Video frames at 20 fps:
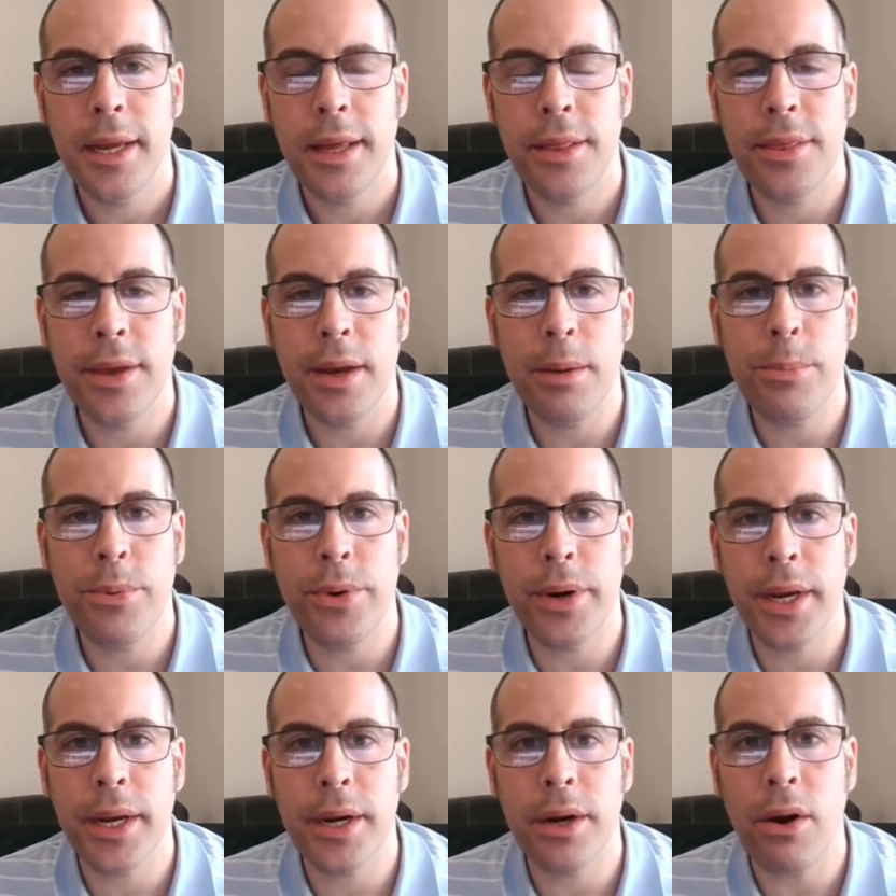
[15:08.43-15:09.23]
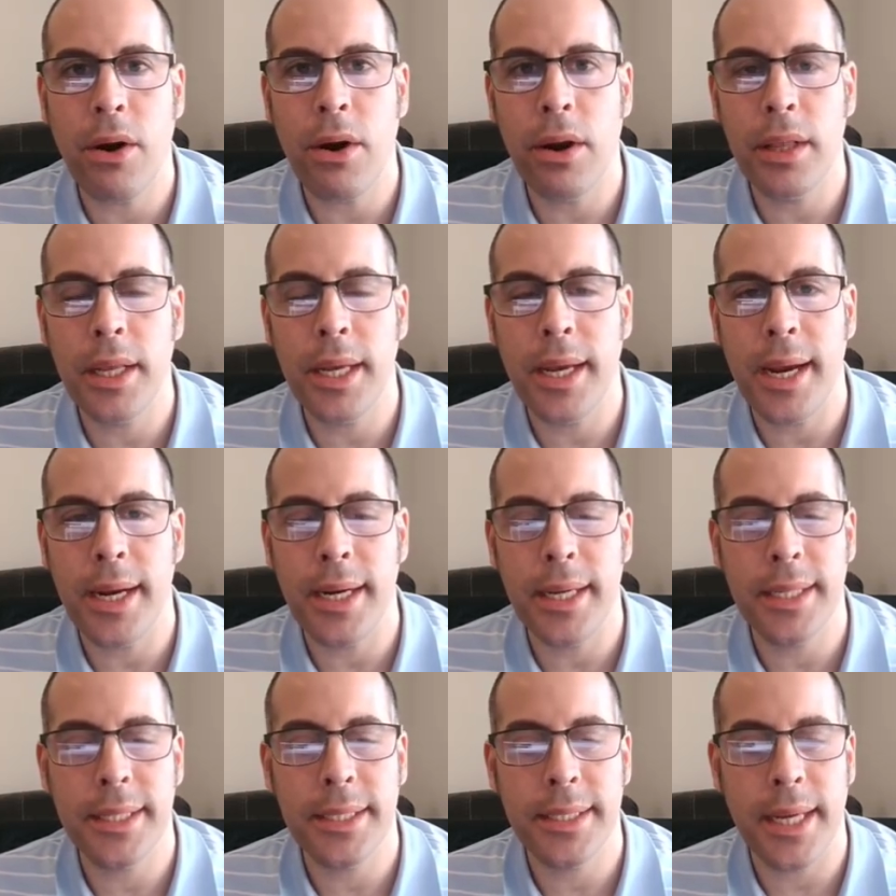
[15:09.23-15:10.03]
They bring in hardly
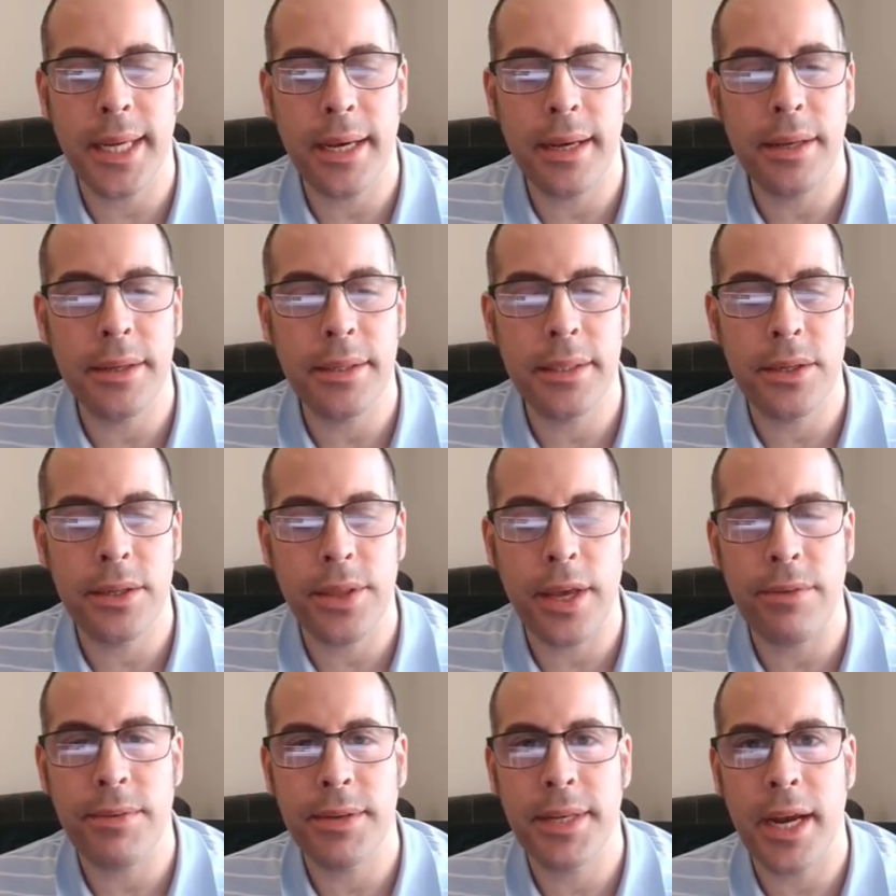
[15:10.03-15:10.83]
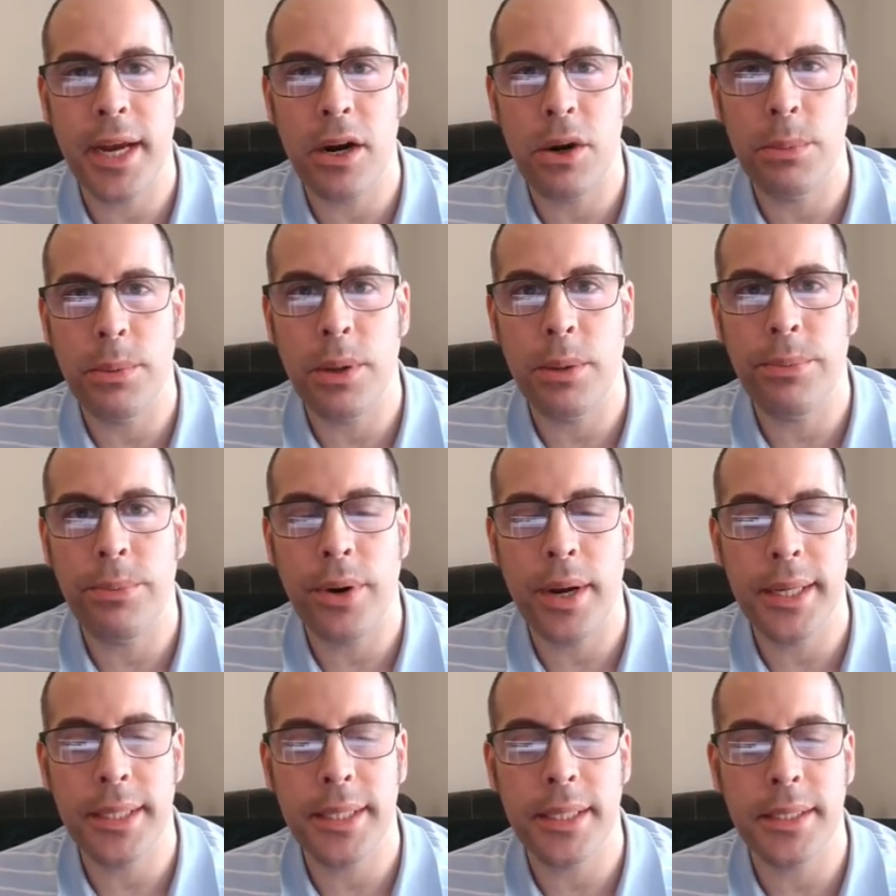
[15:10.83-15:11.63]
any sales, so they have a terrible
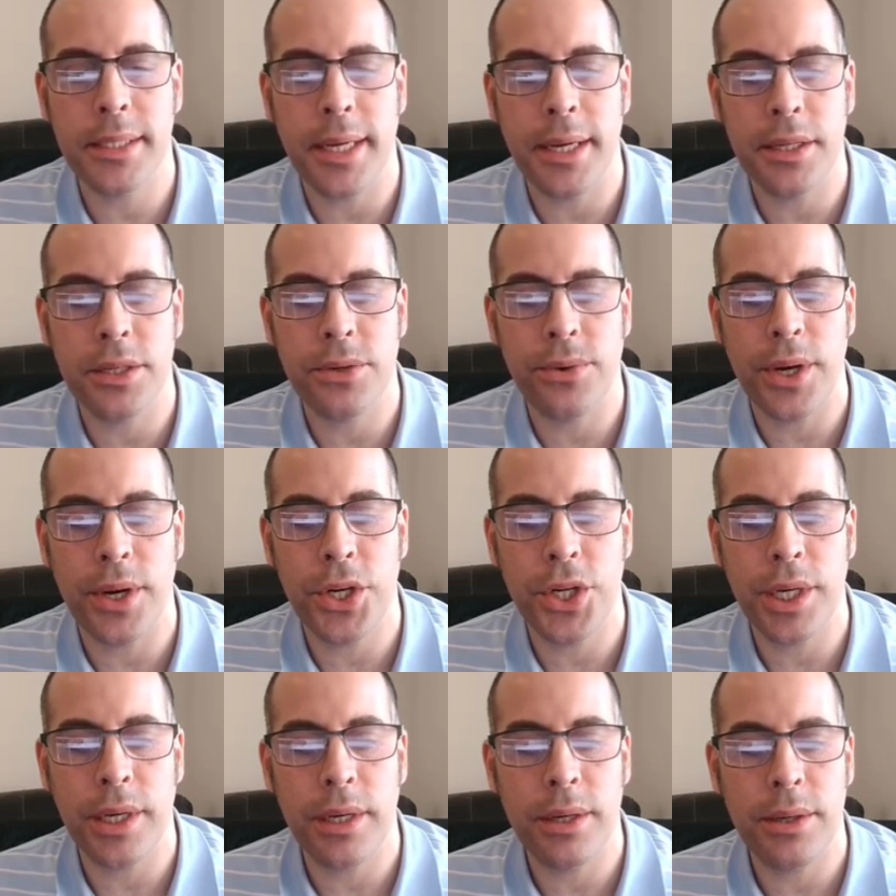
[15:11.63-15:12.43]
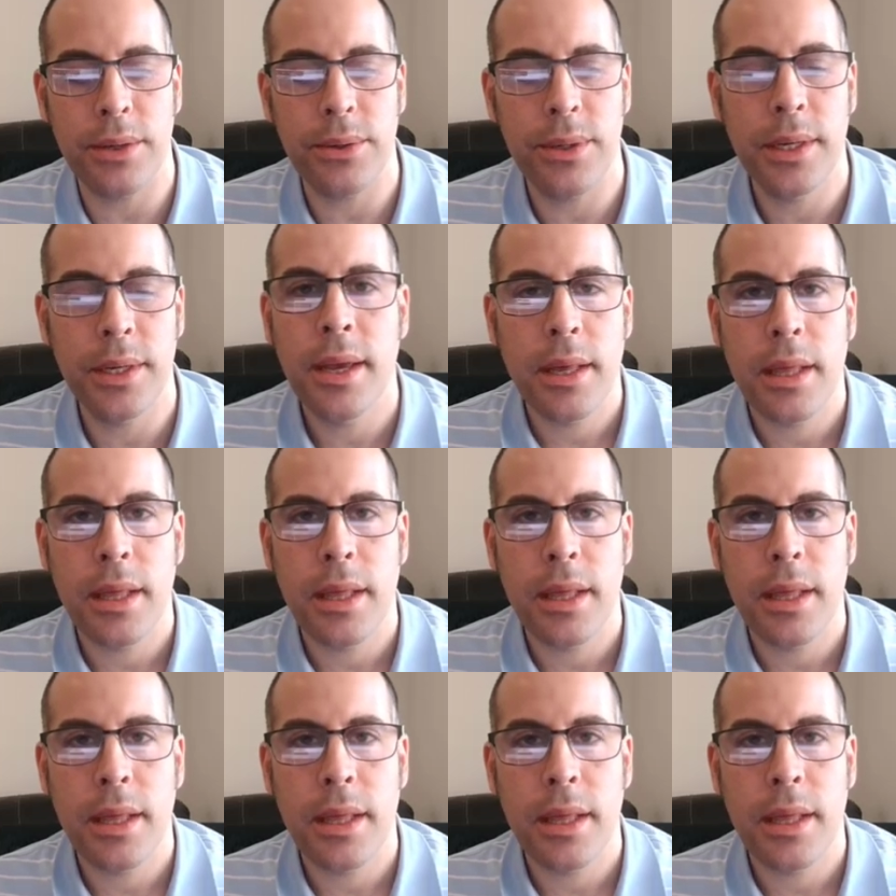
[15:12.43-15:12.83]
price sales ratio.